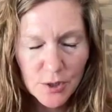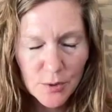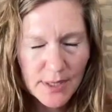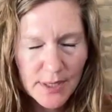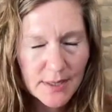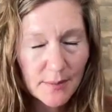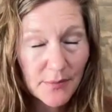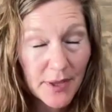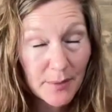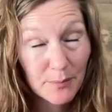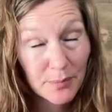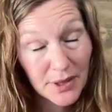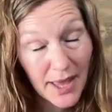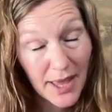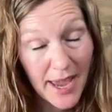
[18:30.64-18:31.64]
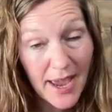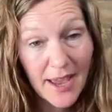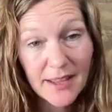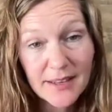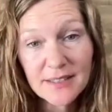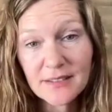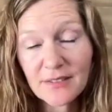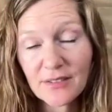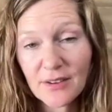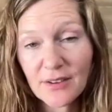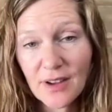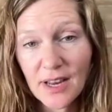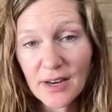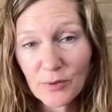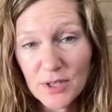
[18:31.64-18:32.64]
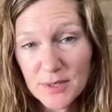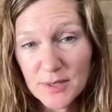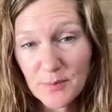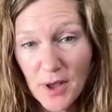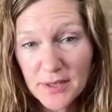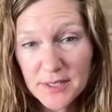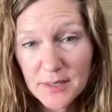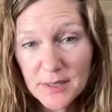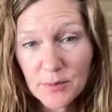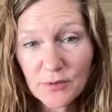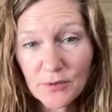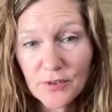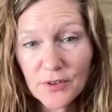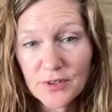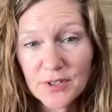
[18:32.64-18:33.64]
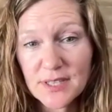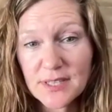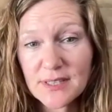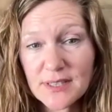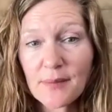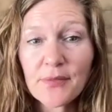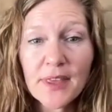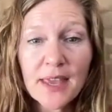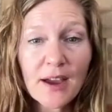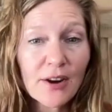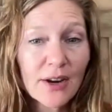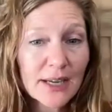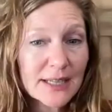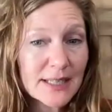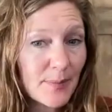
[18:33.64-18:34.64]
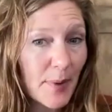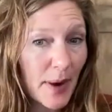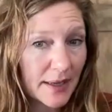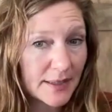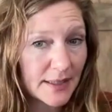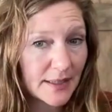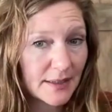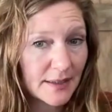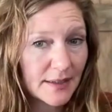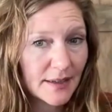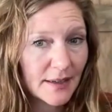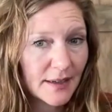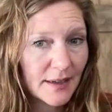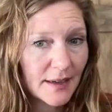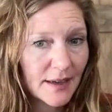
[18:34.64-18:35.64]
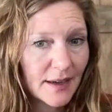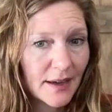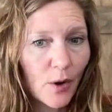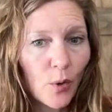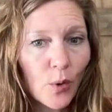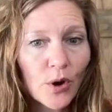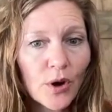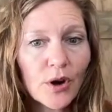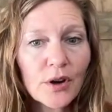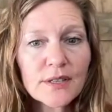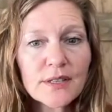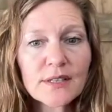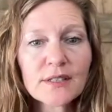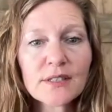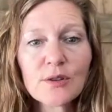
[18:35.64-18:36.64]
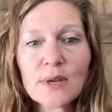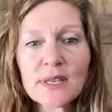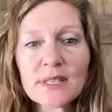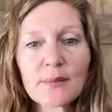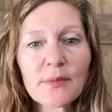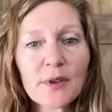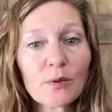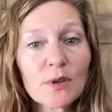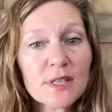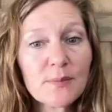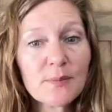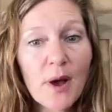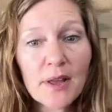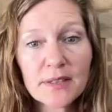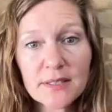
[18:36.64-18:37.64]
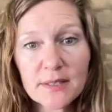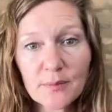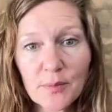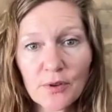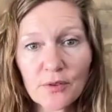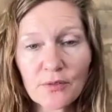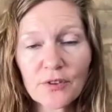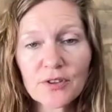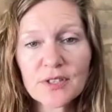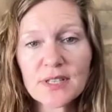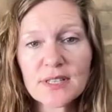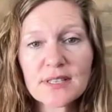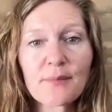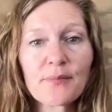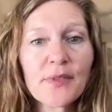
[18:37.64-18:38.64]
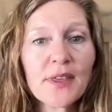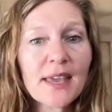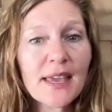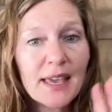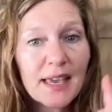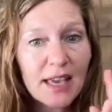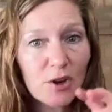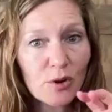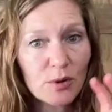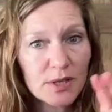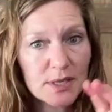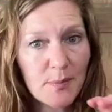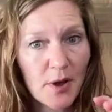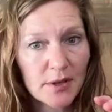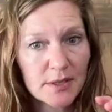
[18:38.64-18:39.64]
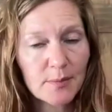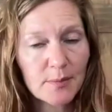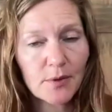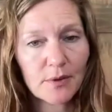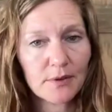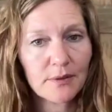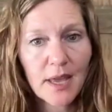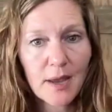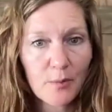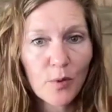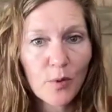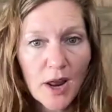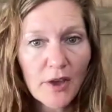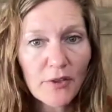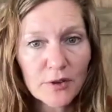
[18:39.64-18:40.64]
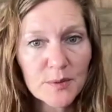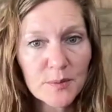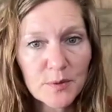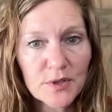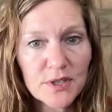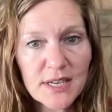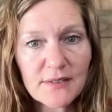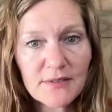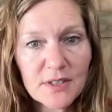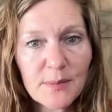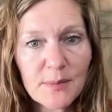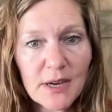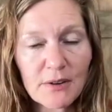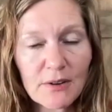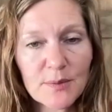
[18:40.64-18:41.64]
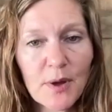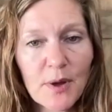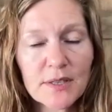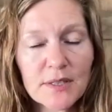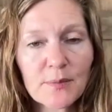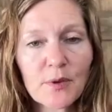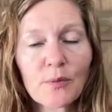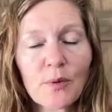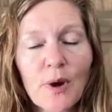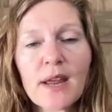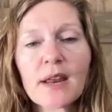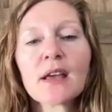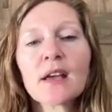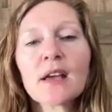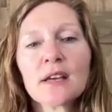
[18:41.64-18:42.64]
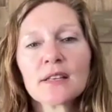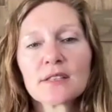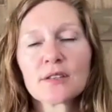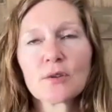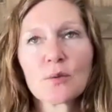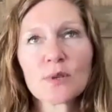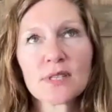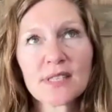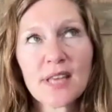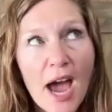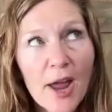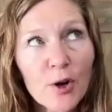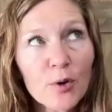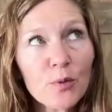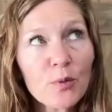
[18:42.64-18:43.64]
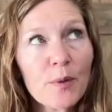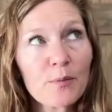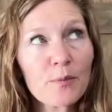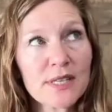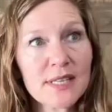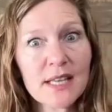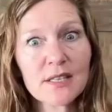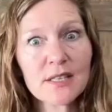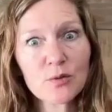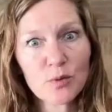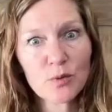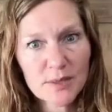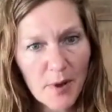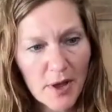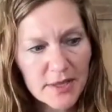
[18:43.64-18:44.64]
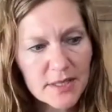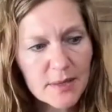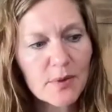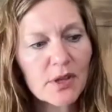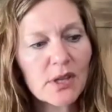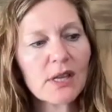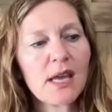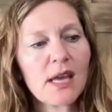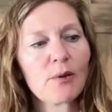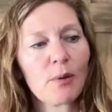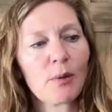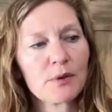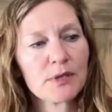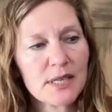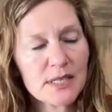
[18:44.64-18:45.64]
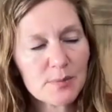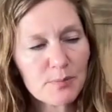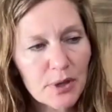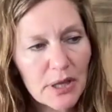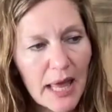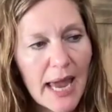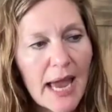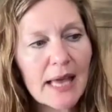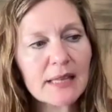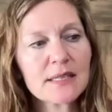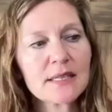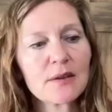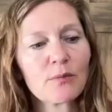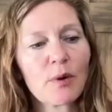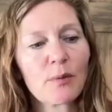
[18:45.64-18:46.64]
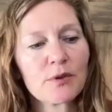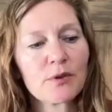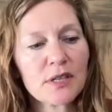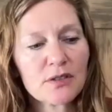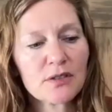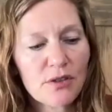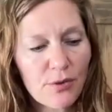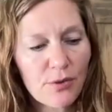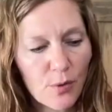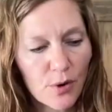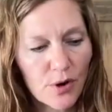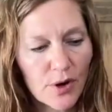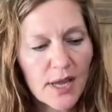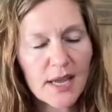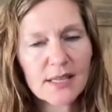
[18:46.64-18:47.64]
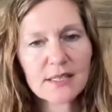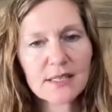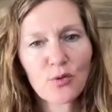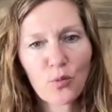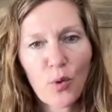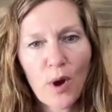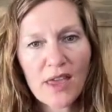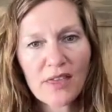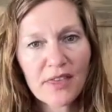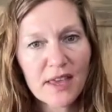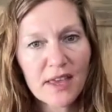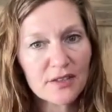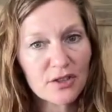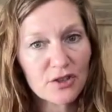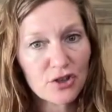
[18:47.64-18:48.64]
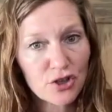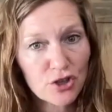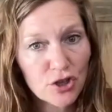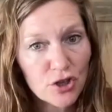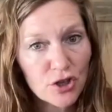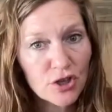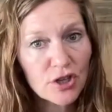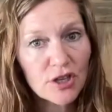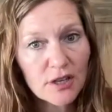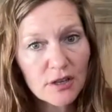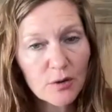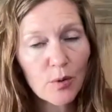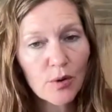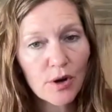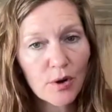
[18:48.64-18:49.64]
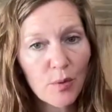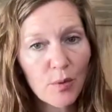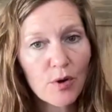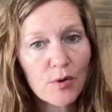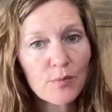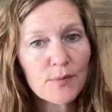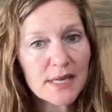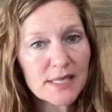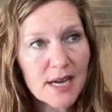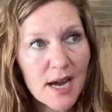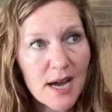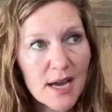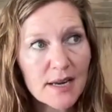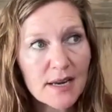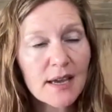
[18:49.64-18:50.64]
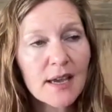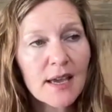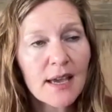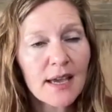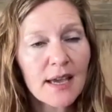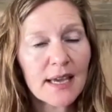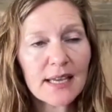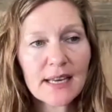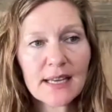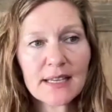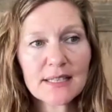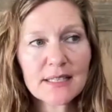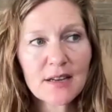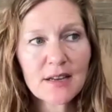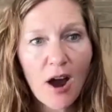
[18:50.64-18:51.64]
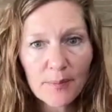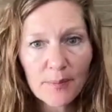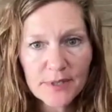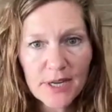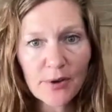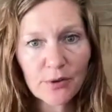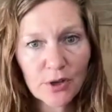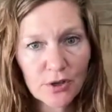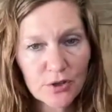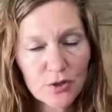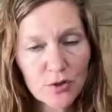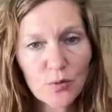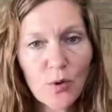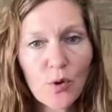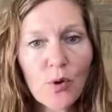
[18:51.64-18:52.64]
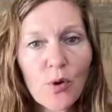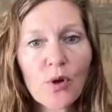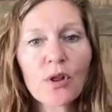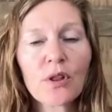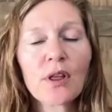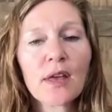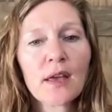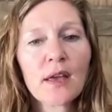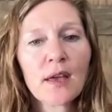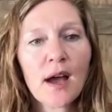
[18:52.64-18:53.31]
doing something planned and responsible versus something unexpected, or doing something responsible versus something irresponsible, like what others perceive to be irresponsible, right? So Saturn represents responsibility, it represents plans, it represents authority, it's the way things should, quote unquote, be done. It is top-down control.